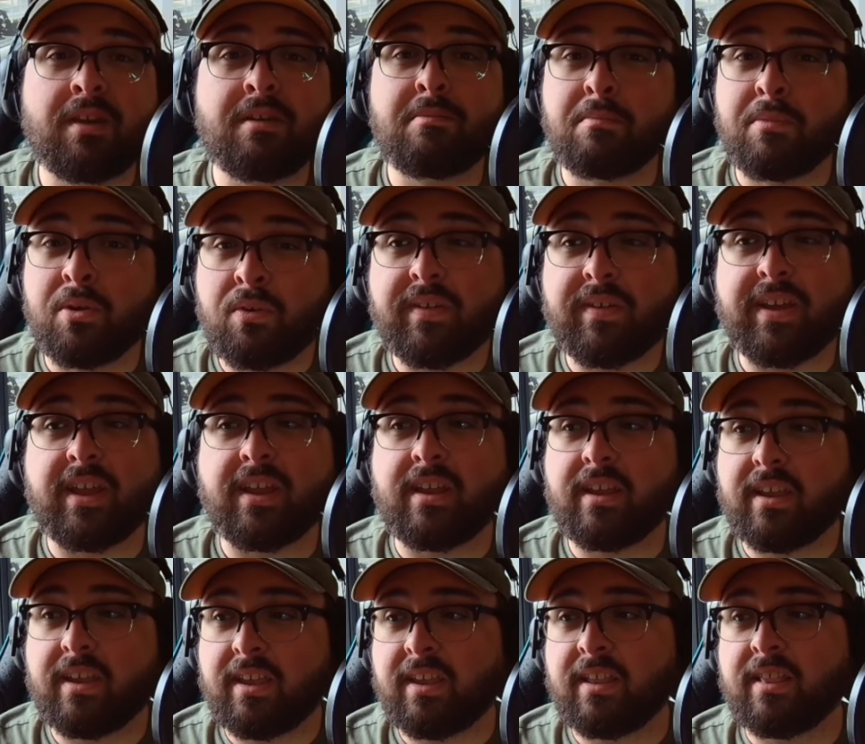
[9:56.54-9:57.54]

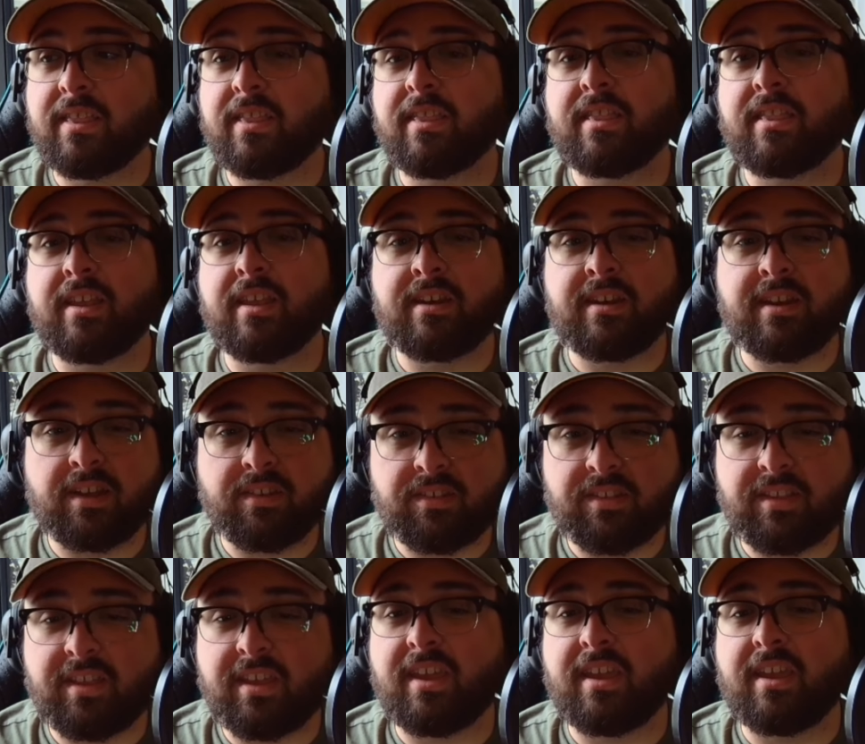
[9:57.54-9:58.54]
unmoving in the
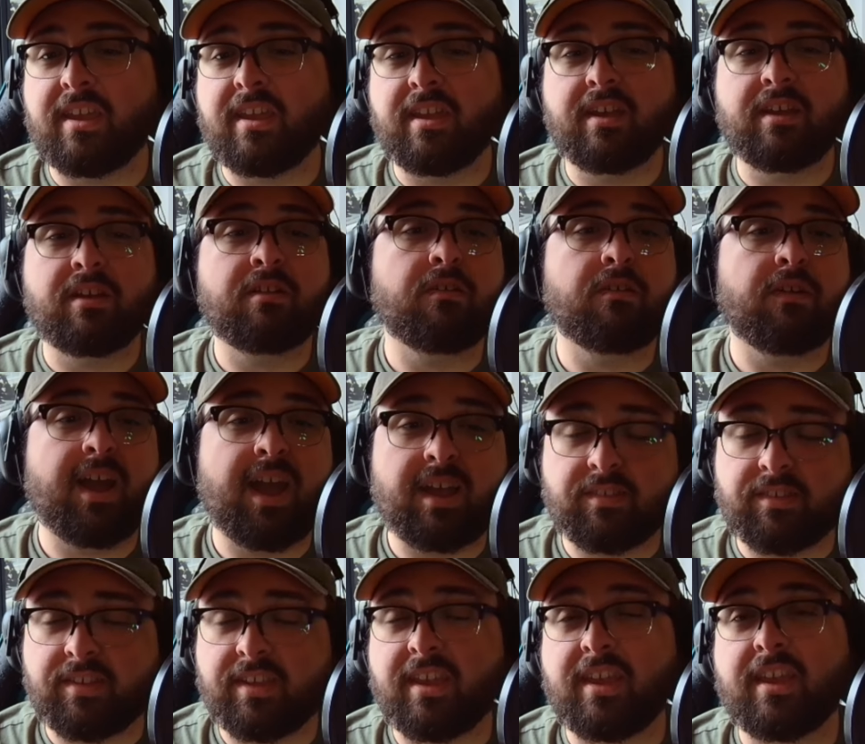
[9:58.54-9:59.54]
dusty,
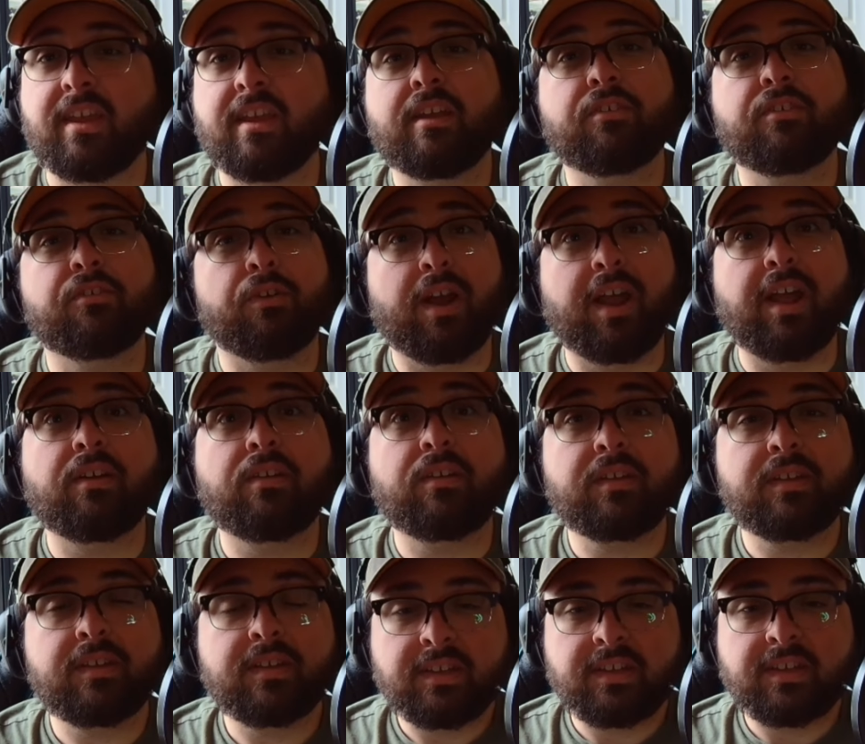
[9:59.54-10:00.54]
grassy
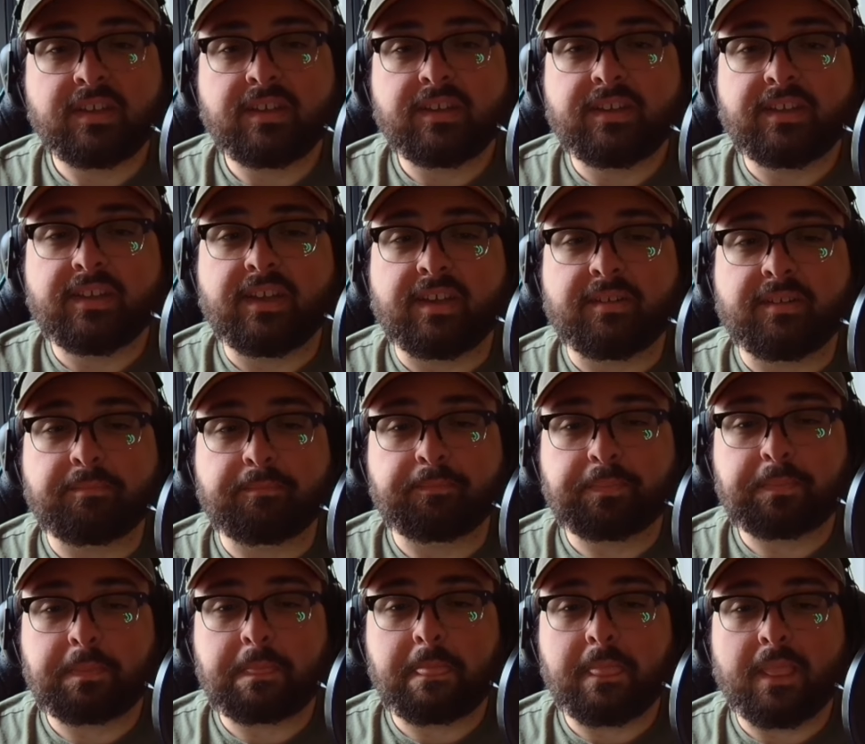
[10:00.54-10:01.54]
trail.
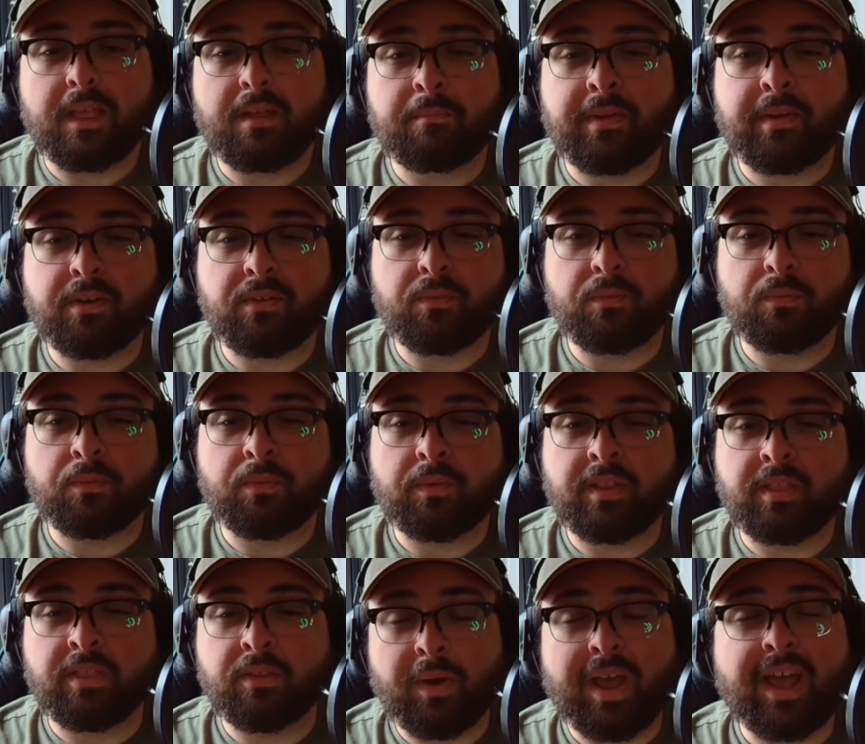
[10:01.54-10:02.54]
But
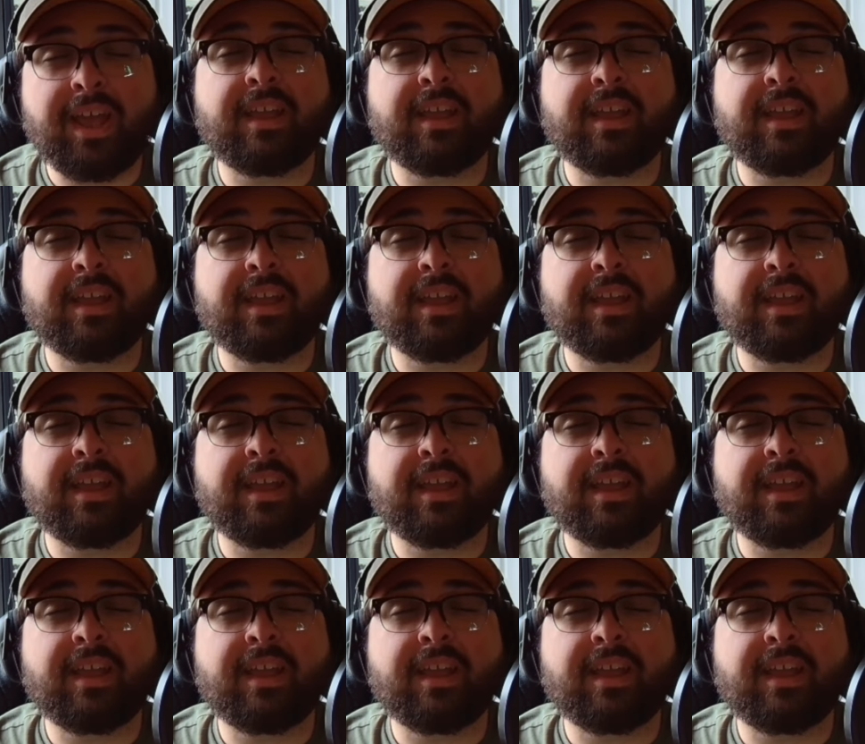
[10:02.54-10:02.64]
when the